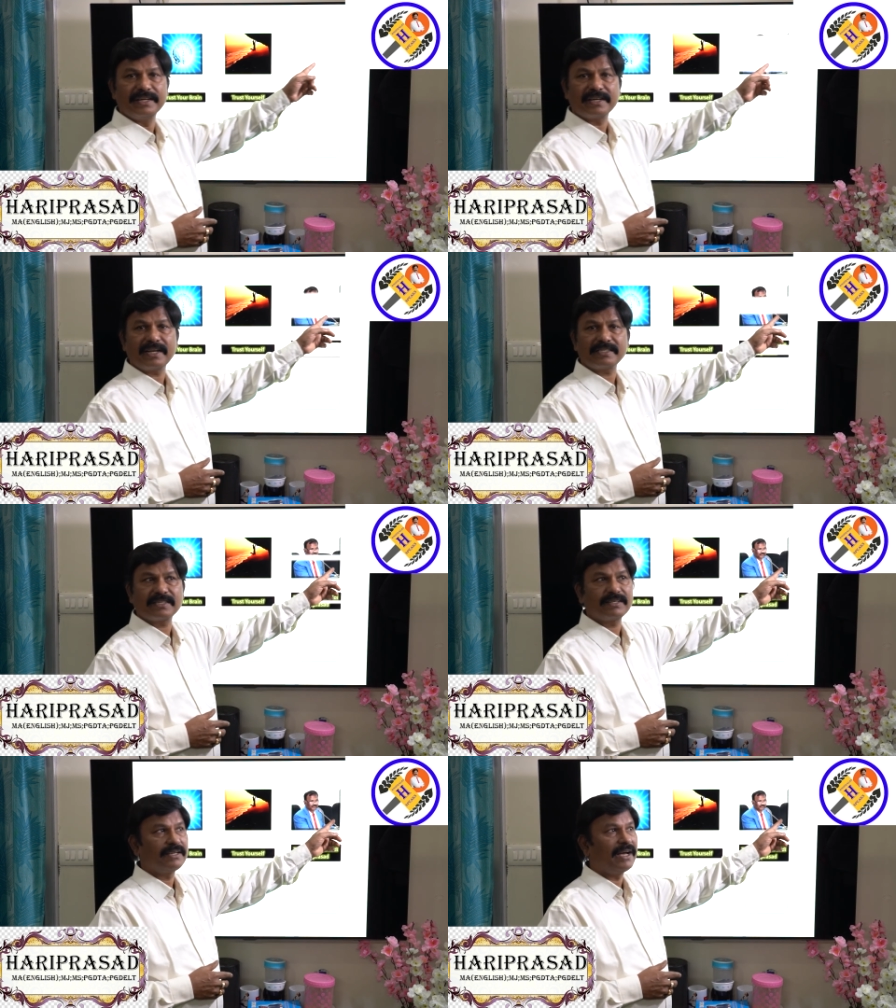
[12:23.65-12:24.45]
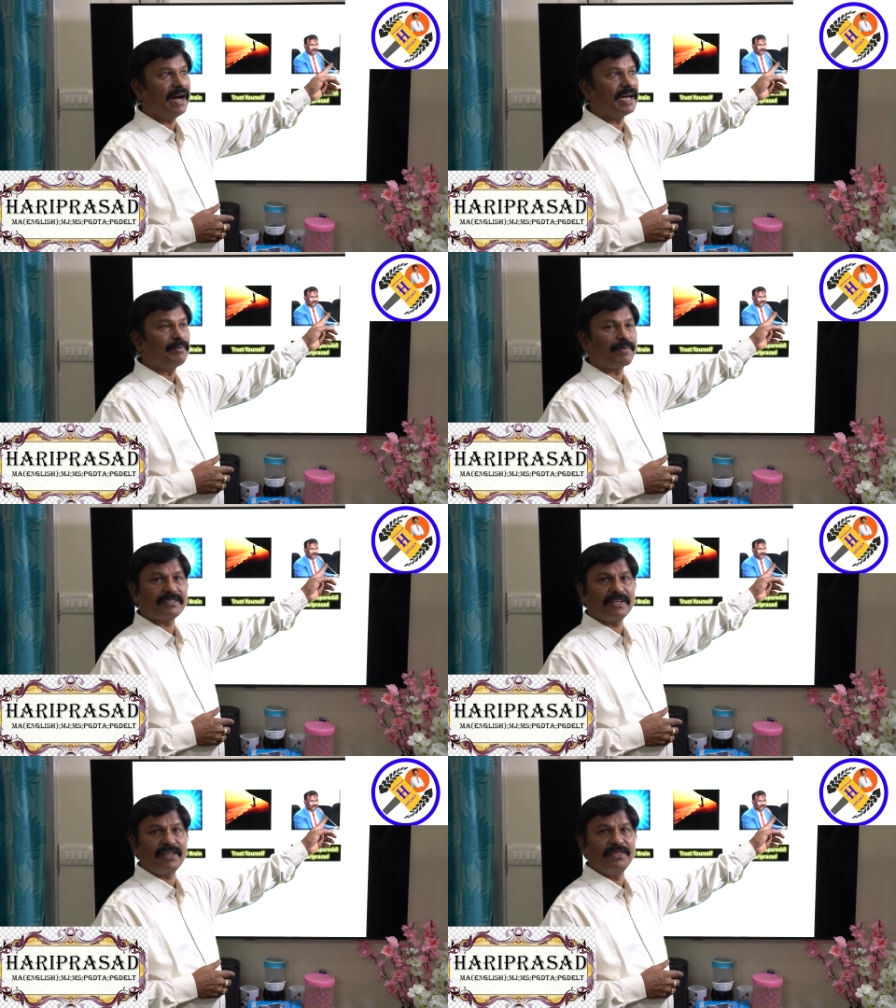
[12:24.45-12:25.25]
Trust
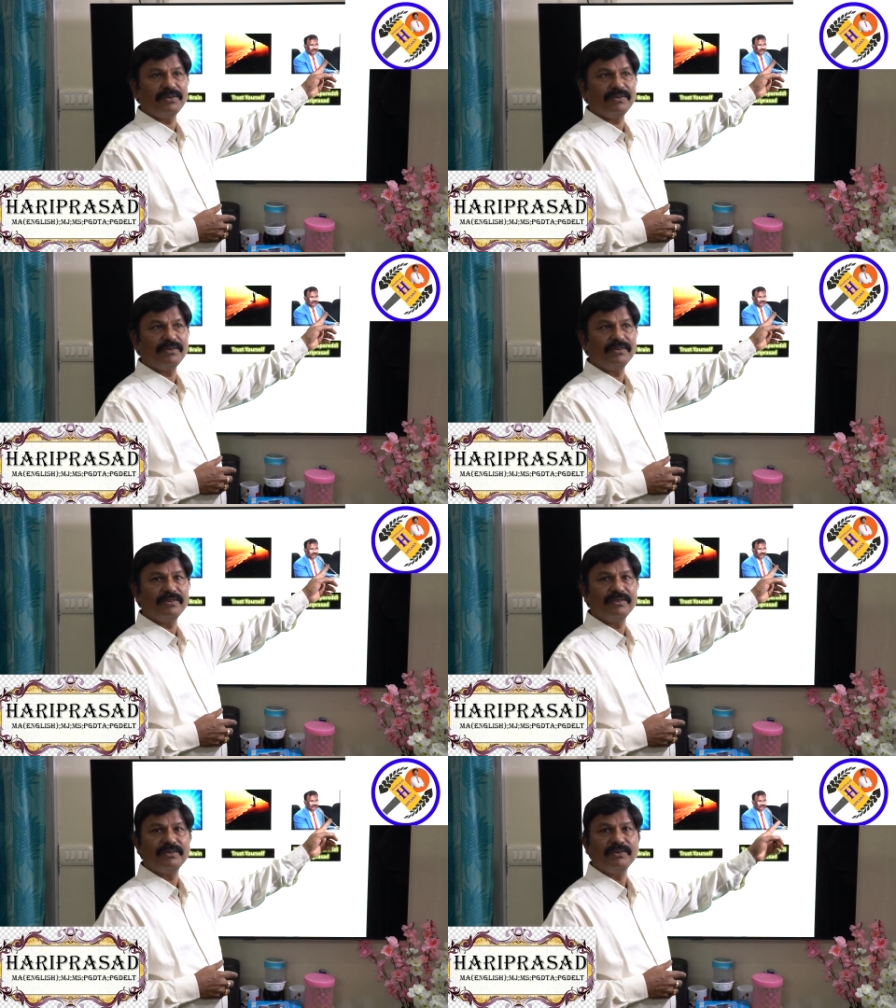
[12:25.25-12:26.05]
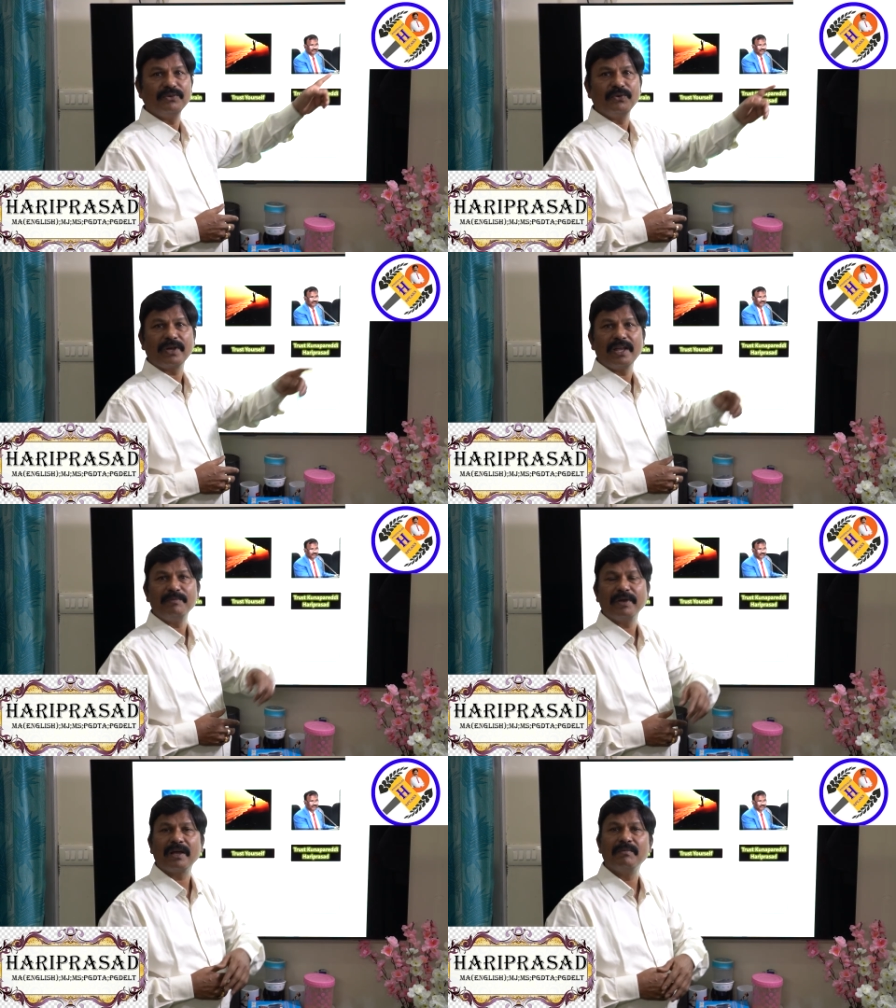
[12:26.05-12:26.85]
Hariprasad. You can
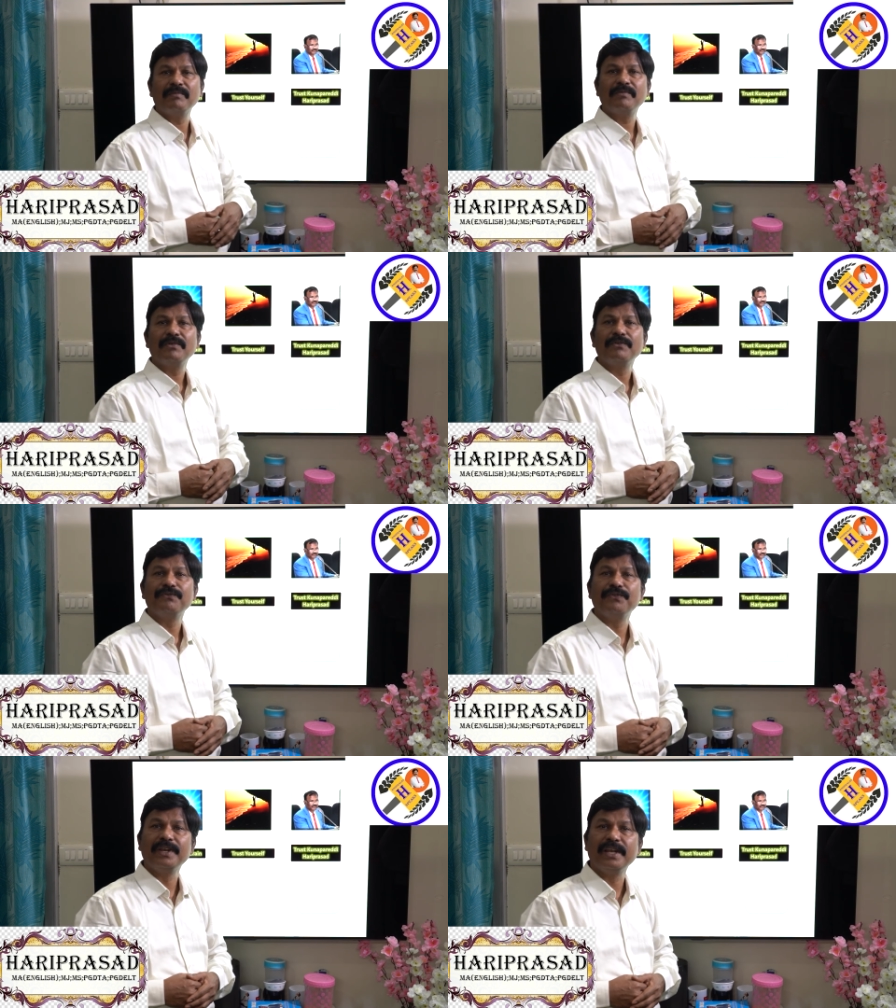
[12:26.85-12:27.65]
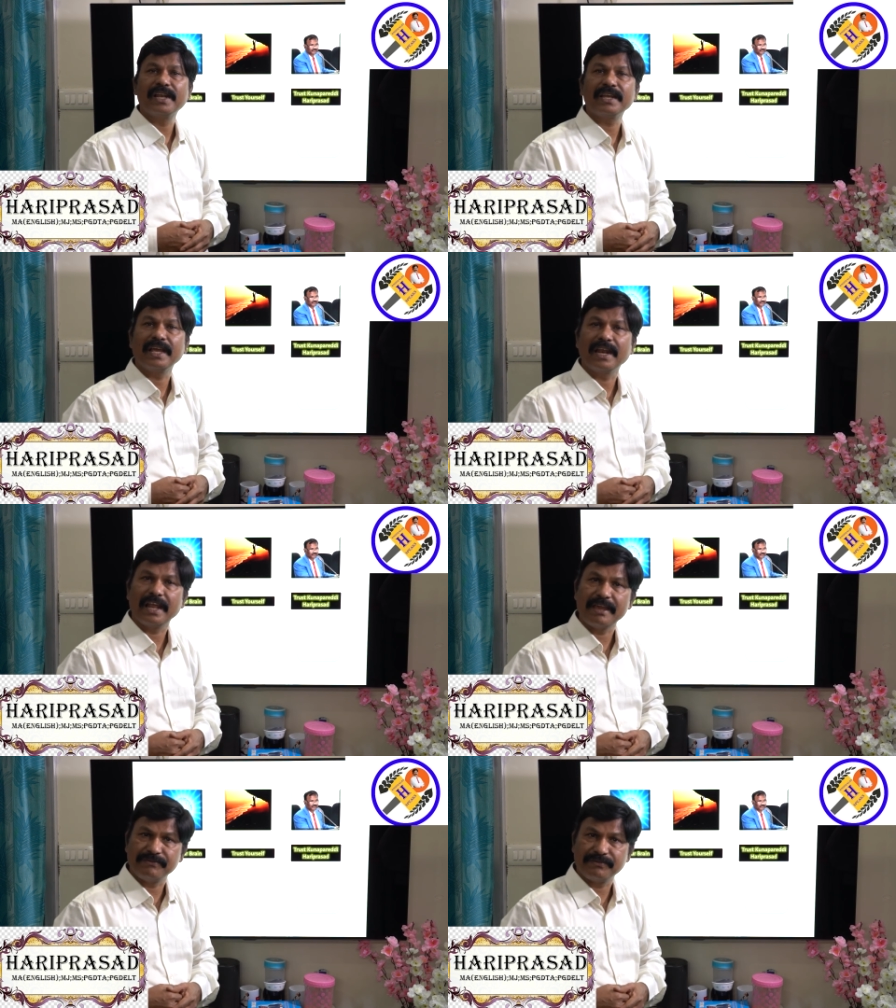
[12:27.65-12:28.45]
become winner in
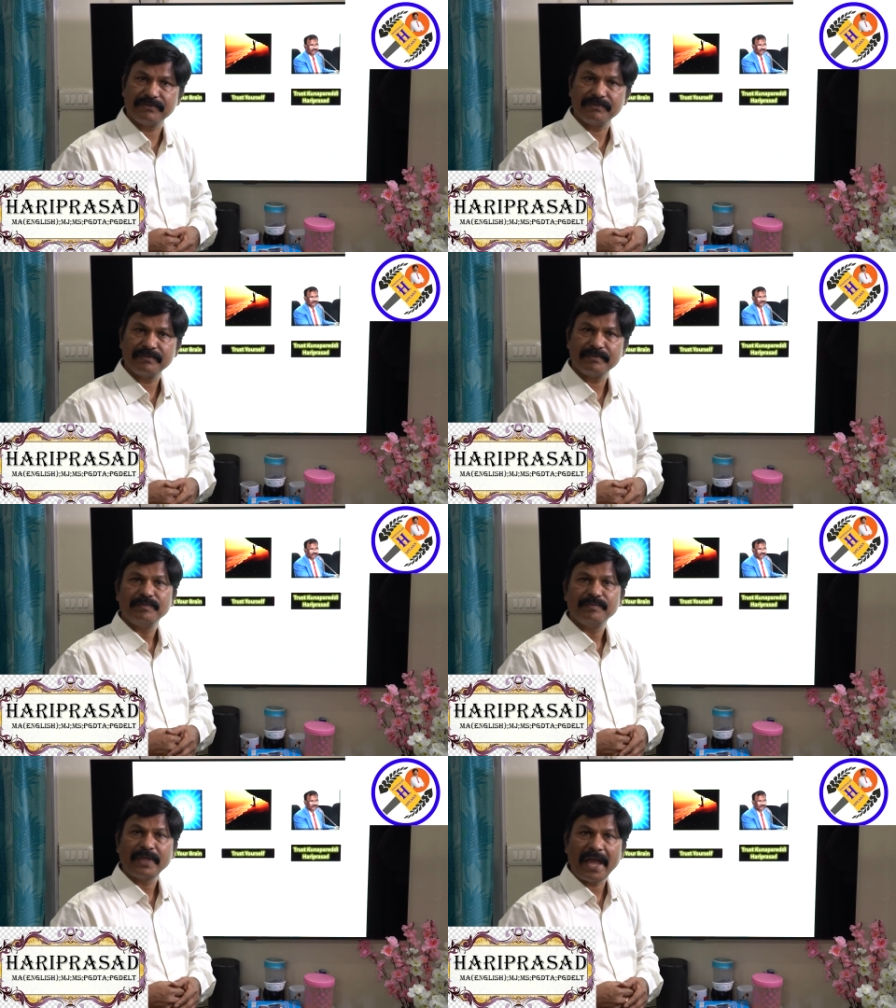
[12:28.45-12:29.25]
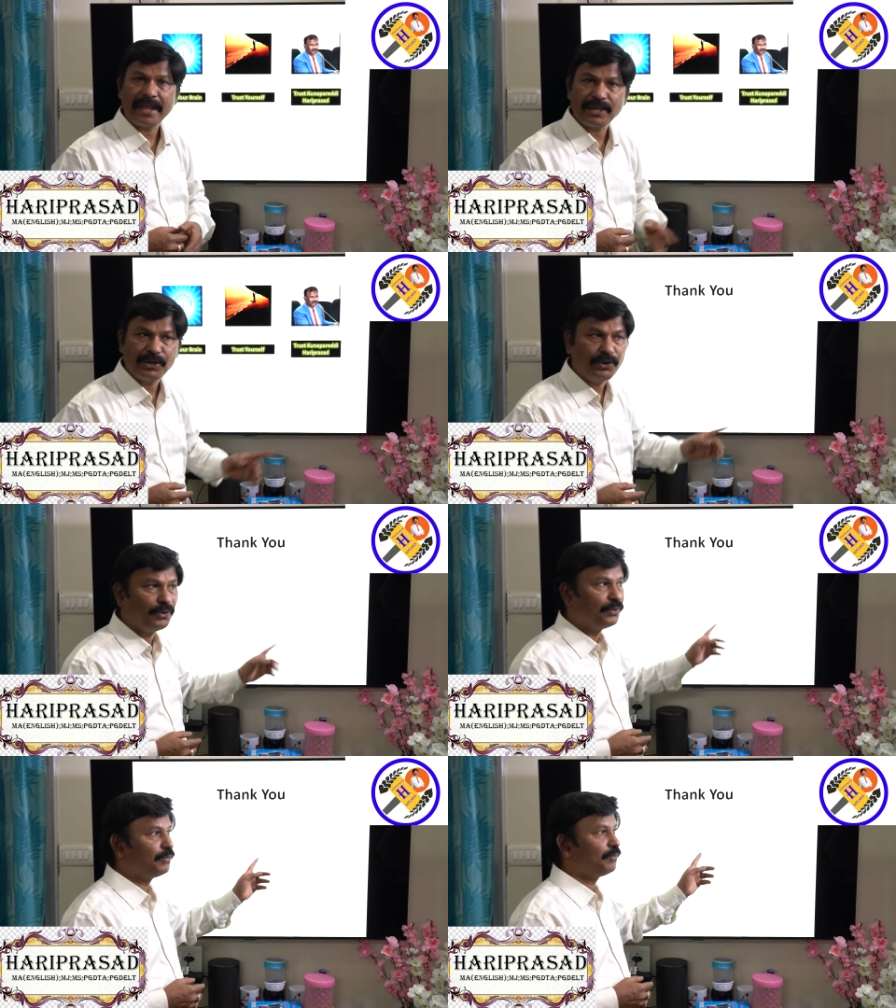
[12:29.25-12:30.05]
life. Thank
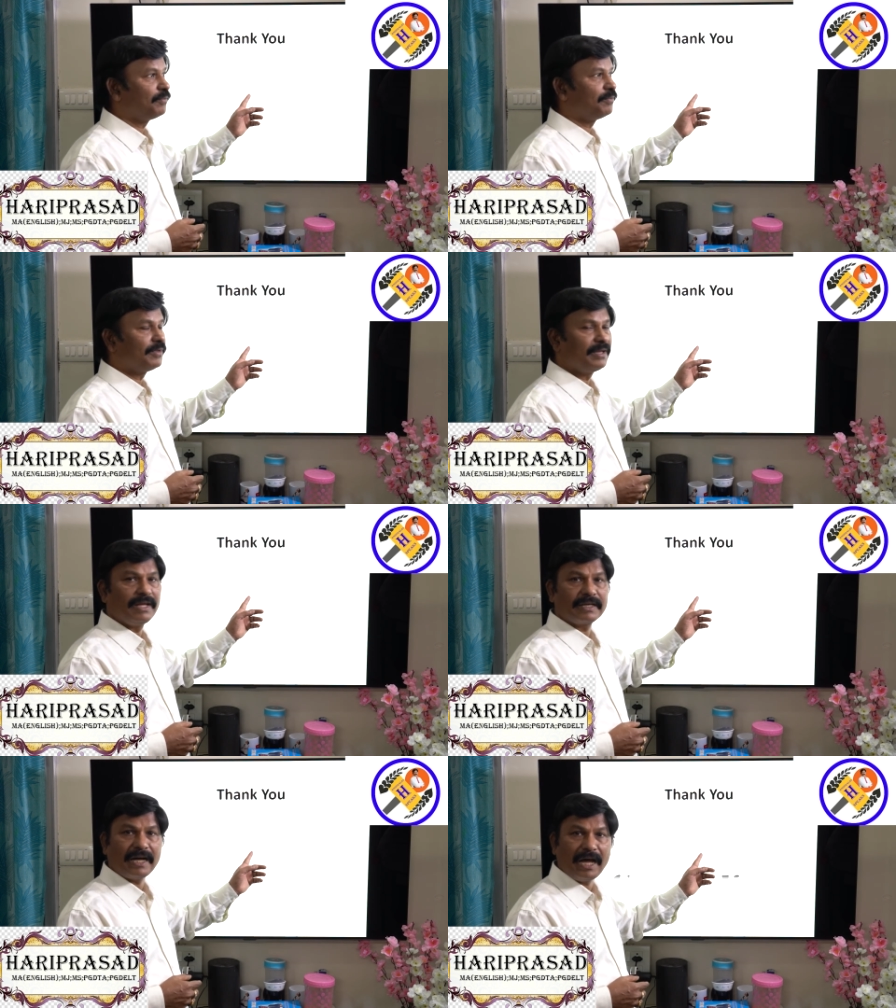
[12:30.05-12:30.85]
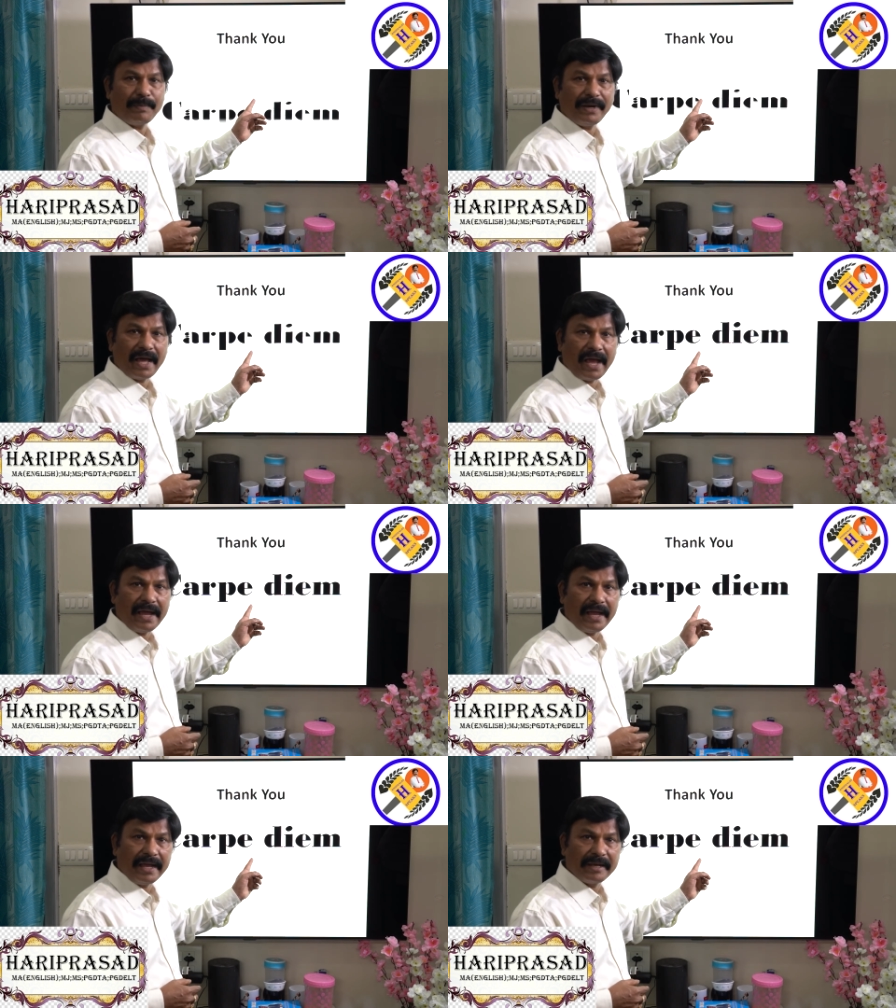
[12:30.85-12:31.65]
you. Carpe
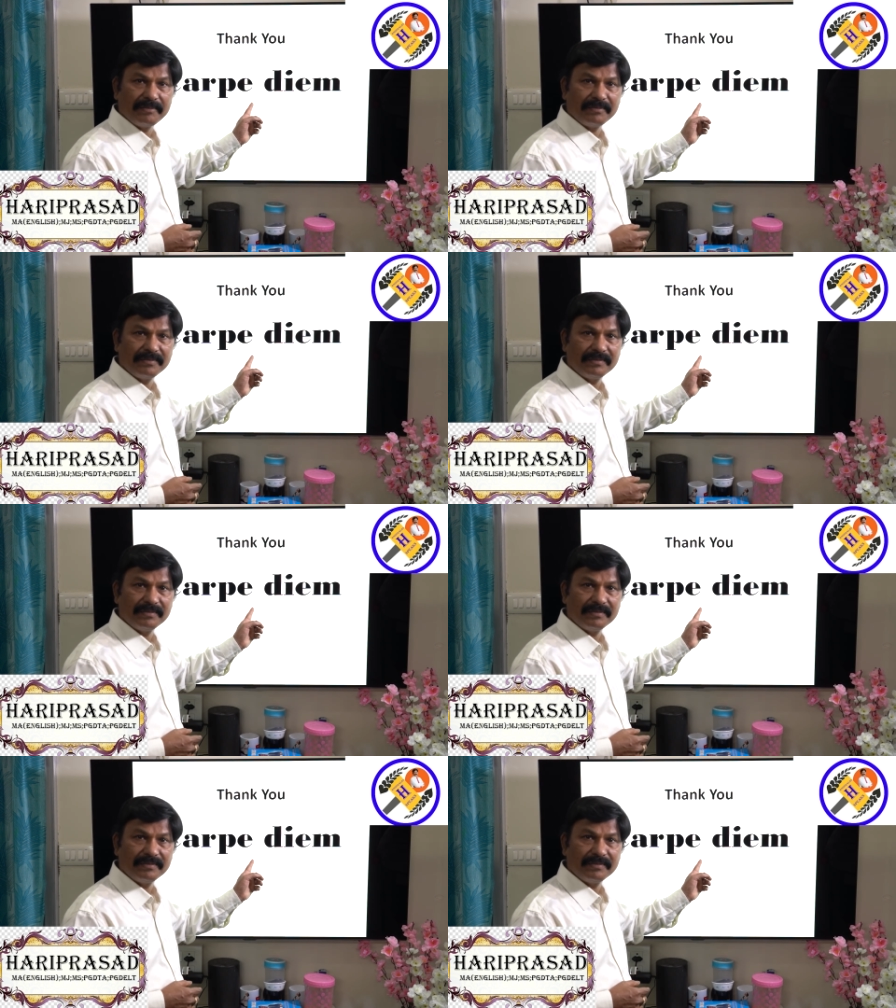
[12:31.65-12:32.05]
diem.